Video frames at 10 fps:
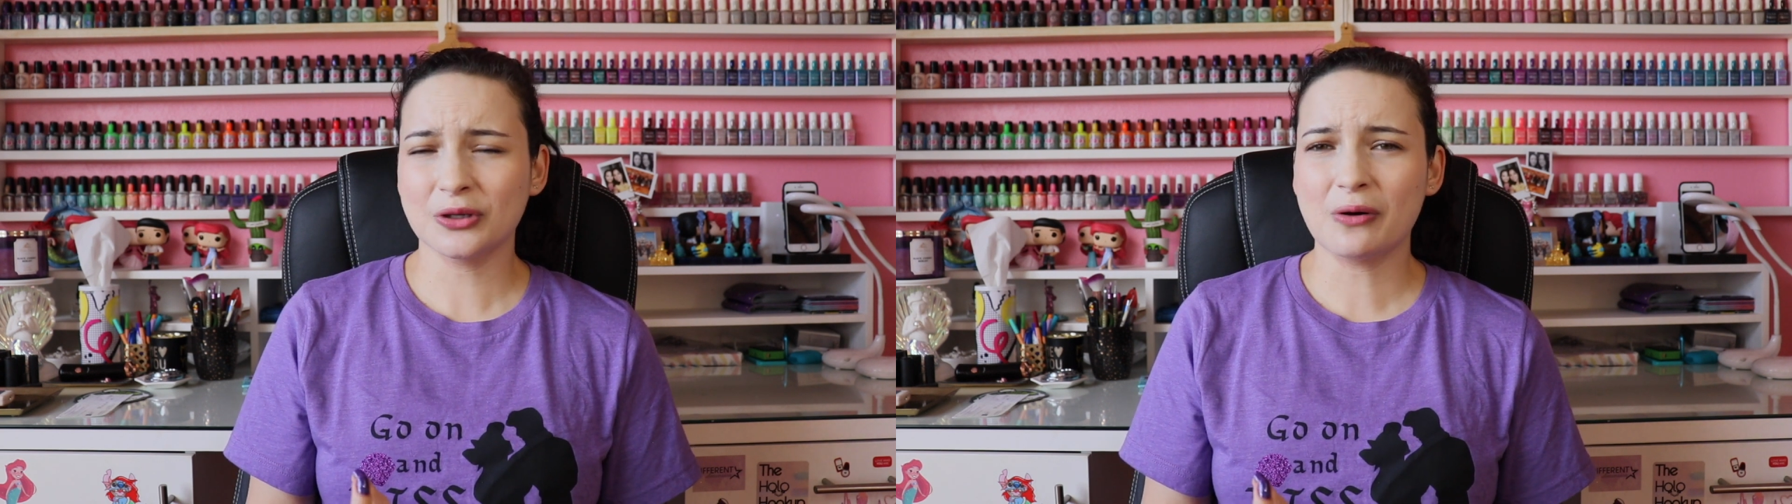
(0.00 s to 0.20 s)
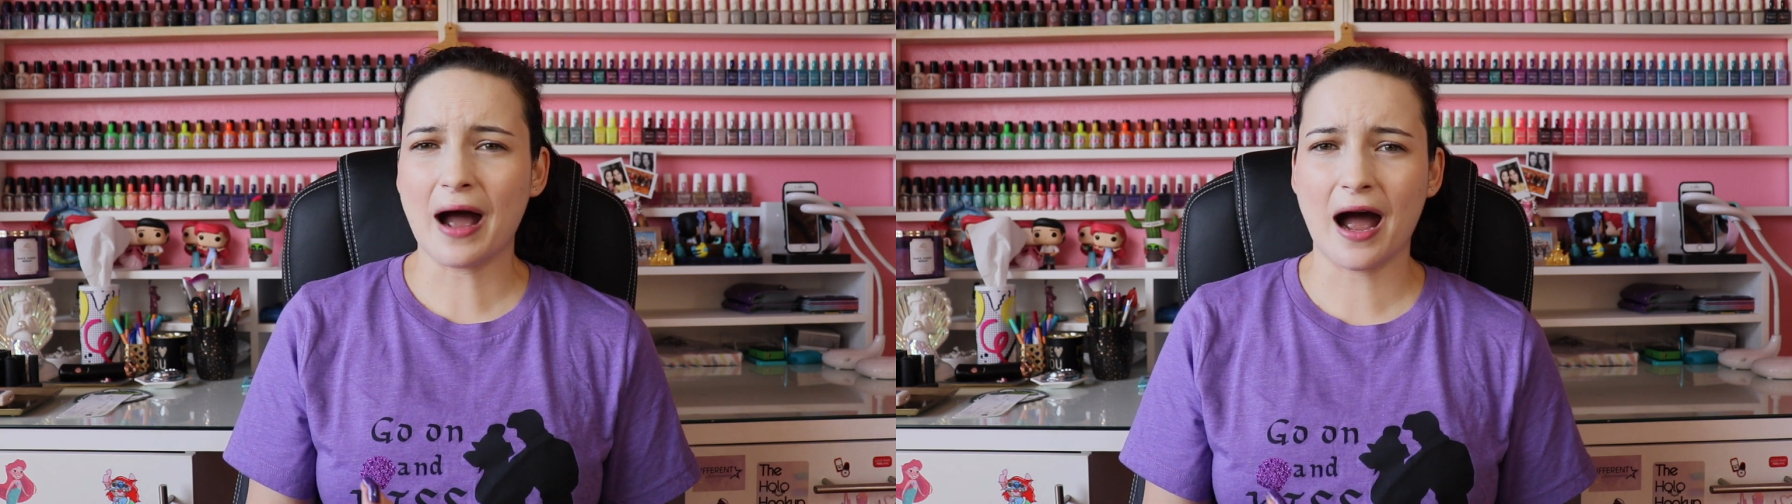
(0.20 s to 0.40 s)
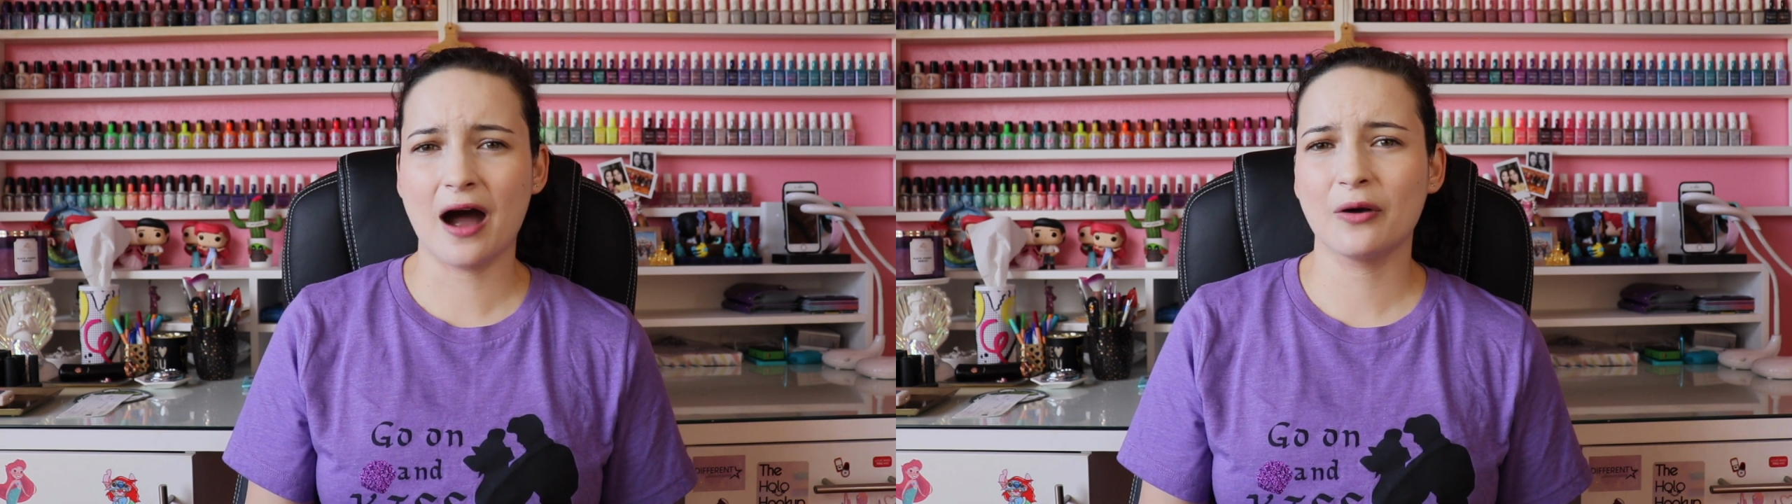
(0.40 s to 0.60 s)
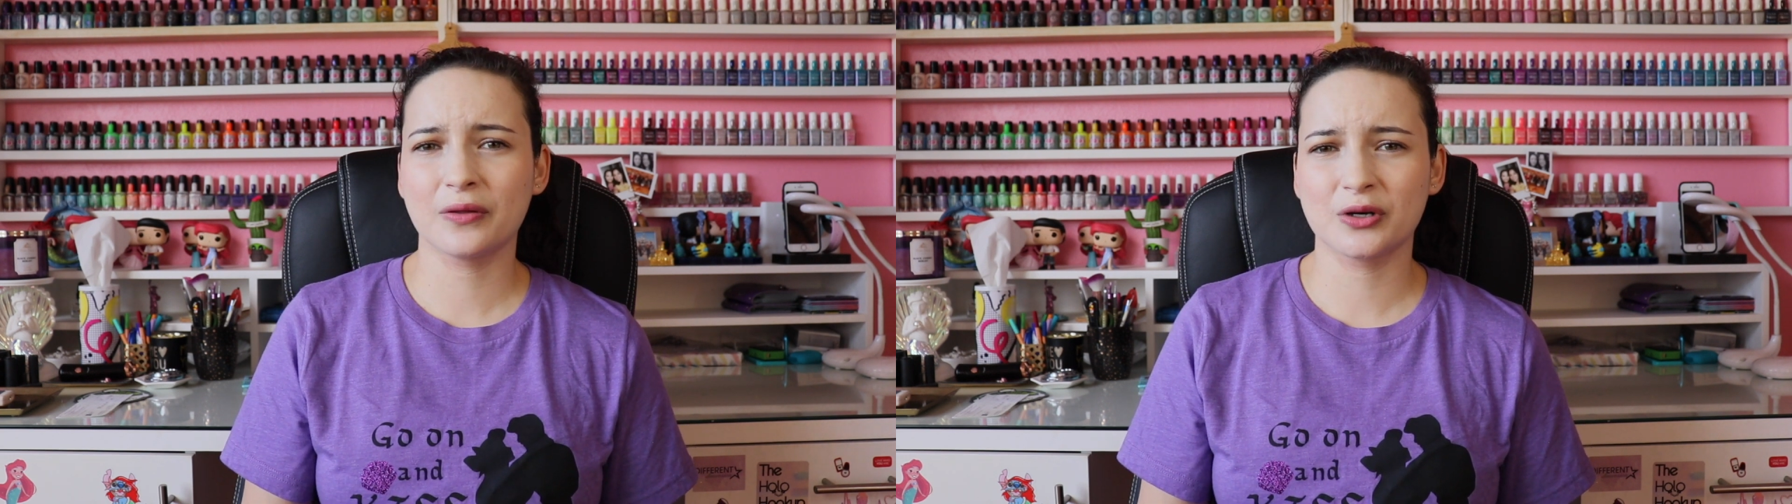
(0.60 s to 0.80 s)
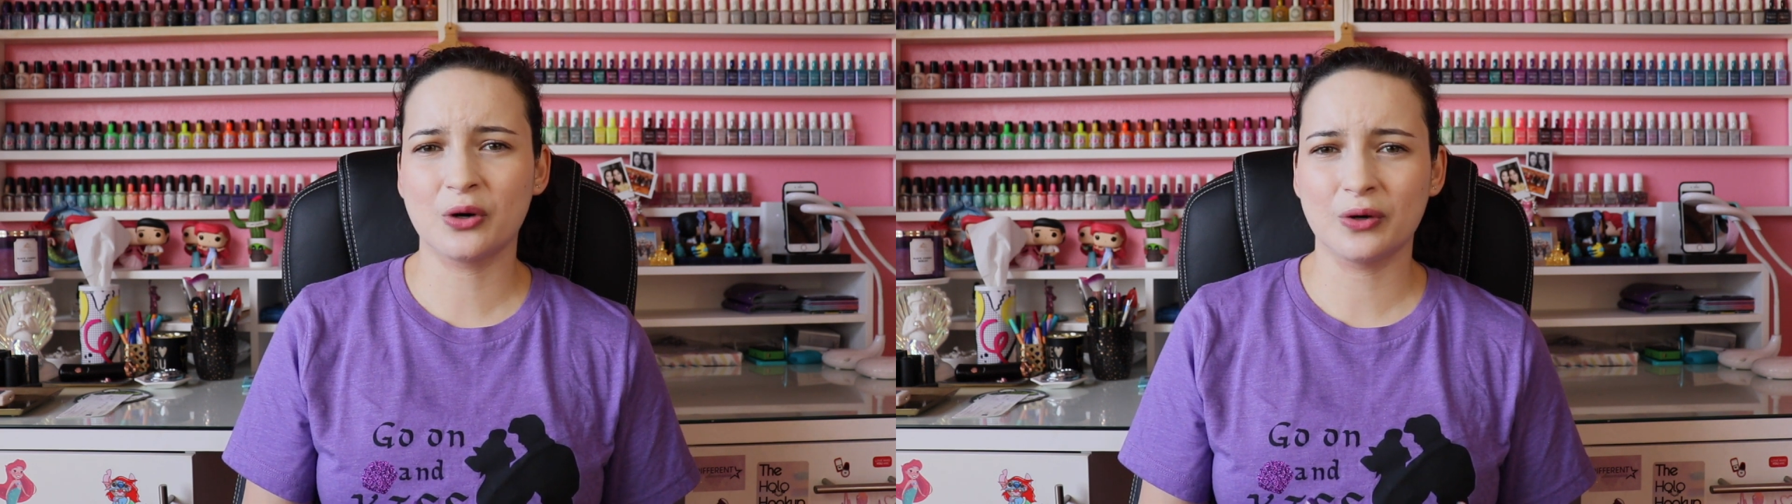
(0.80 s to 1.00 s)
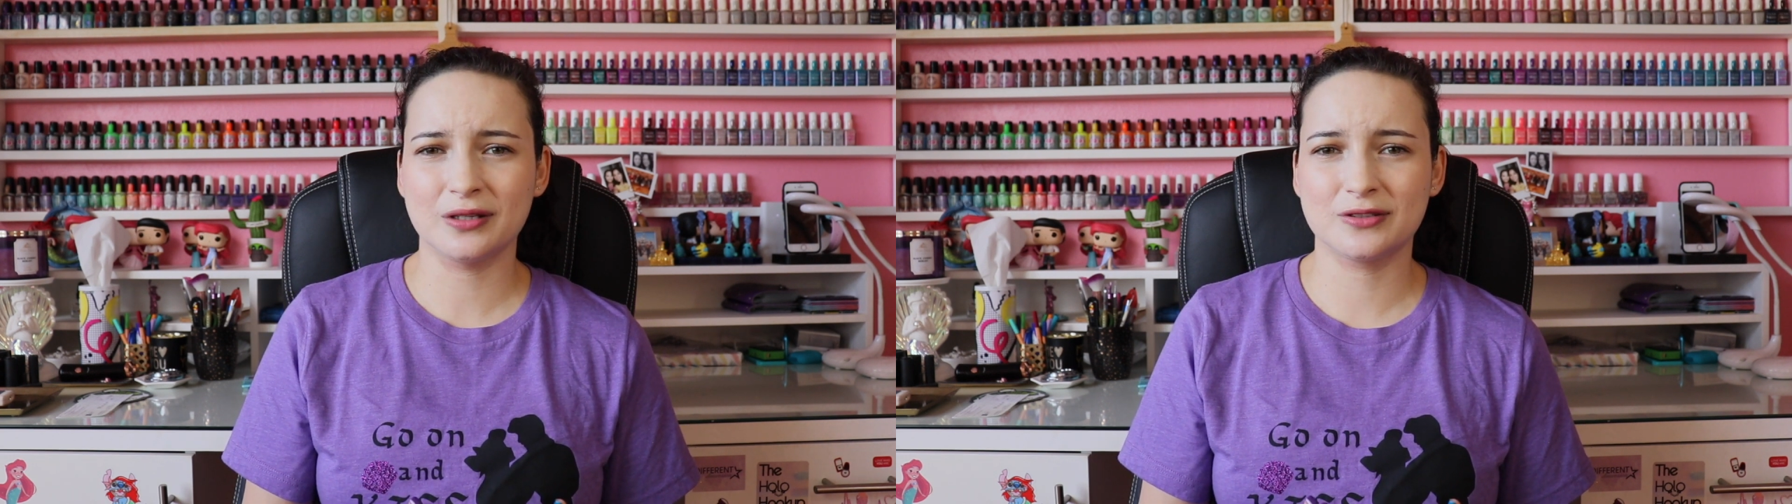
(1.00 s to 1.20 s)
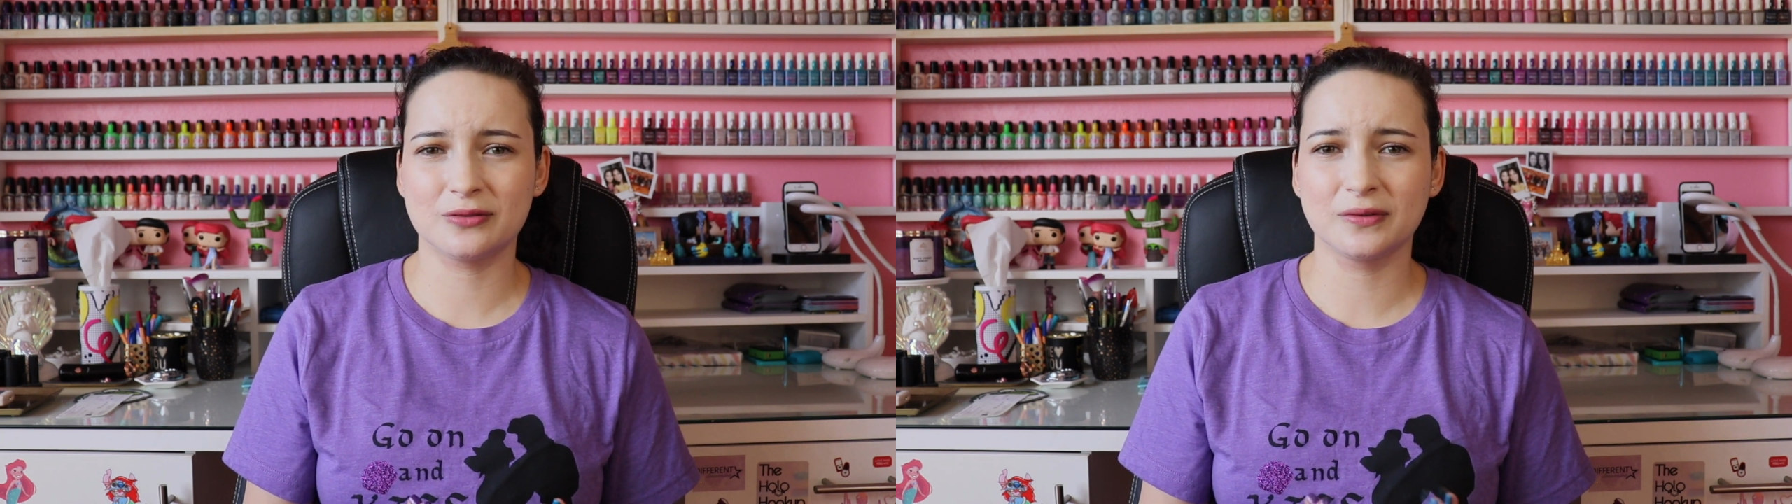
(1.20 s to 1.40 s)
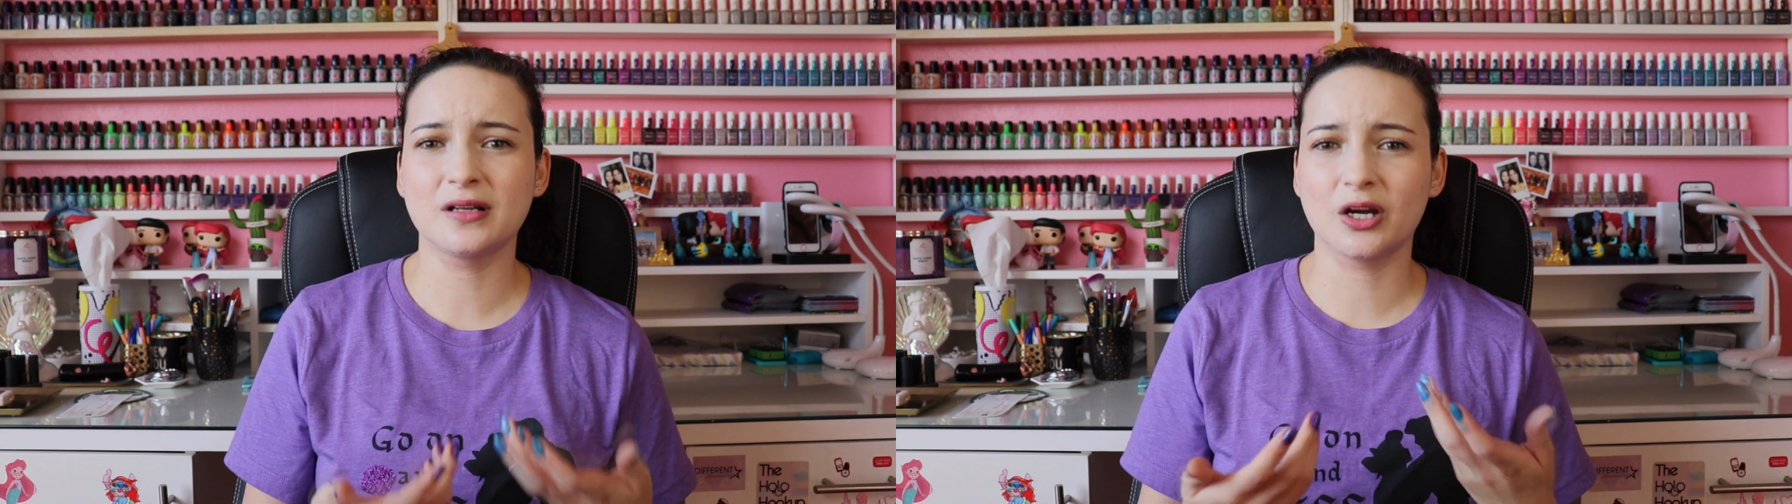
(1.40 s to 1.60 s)
know how they're going
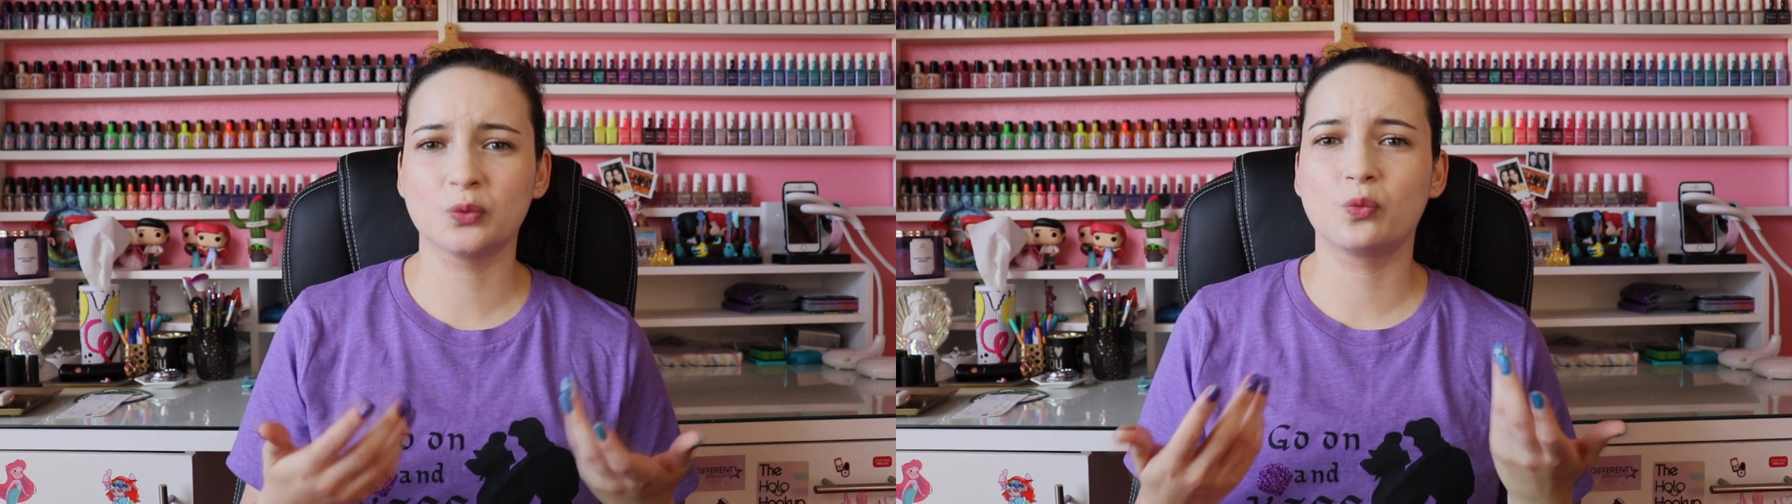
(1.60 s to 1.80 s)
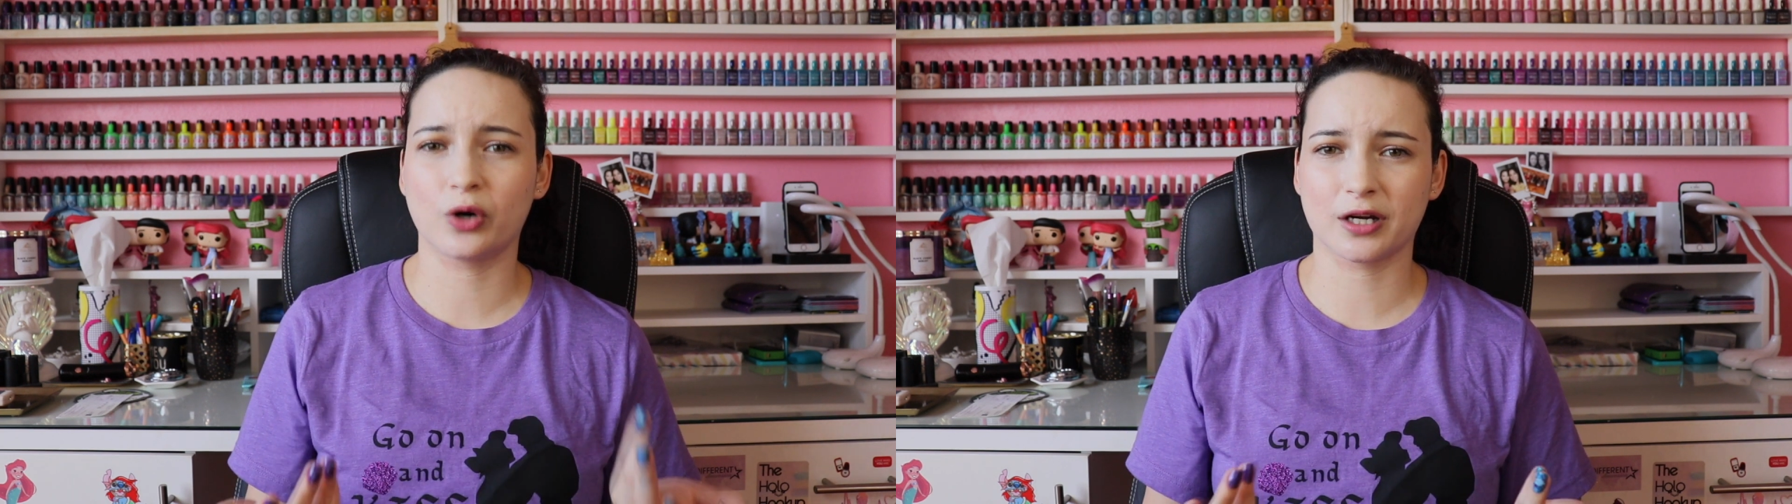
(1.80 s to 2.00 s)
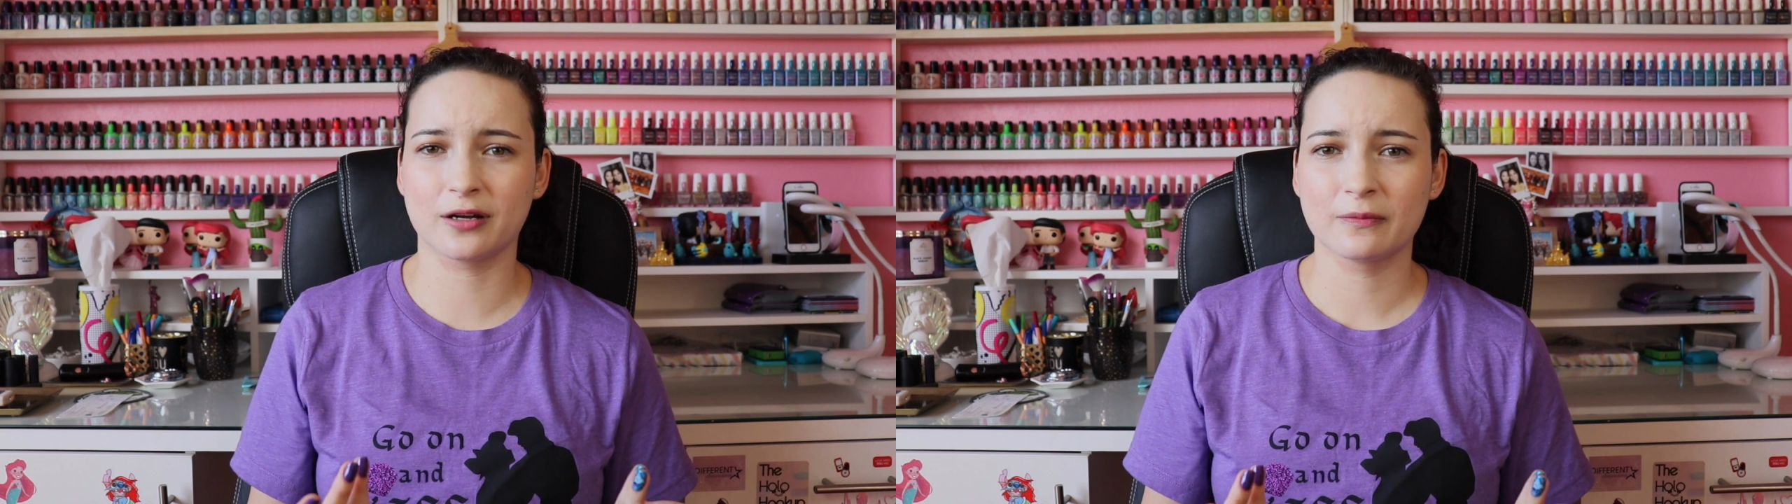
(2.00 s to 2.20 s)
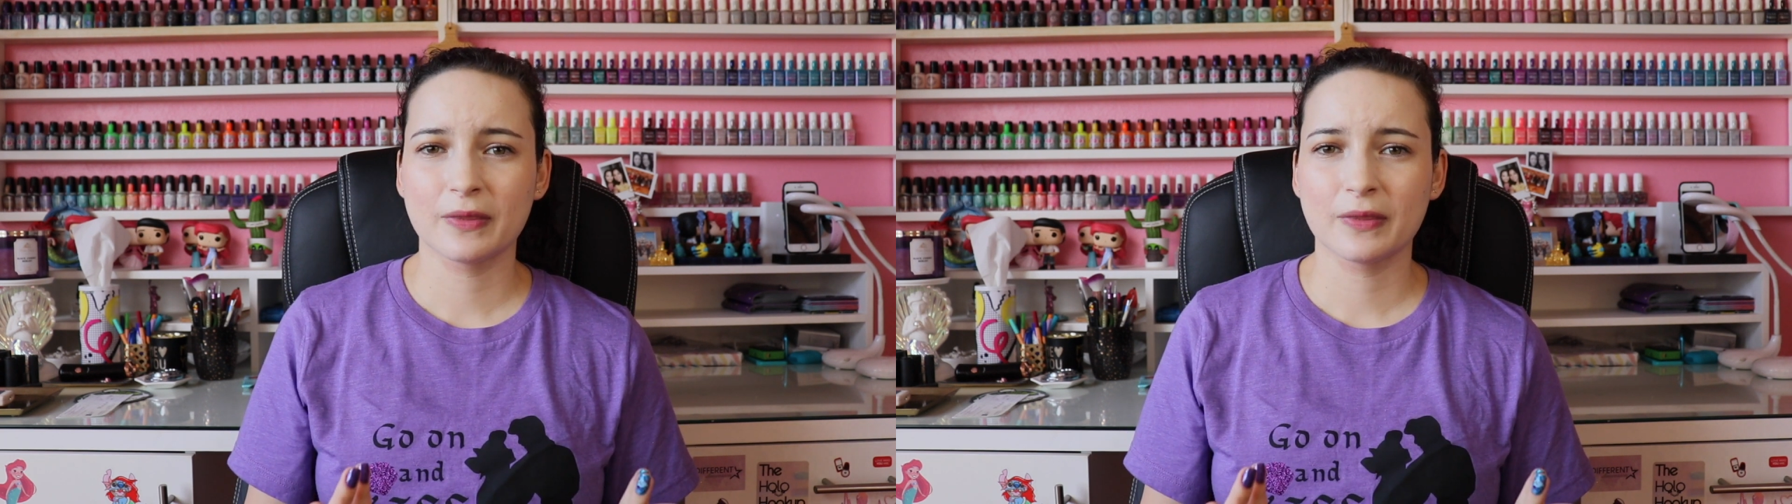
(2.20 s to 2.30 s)
to not work.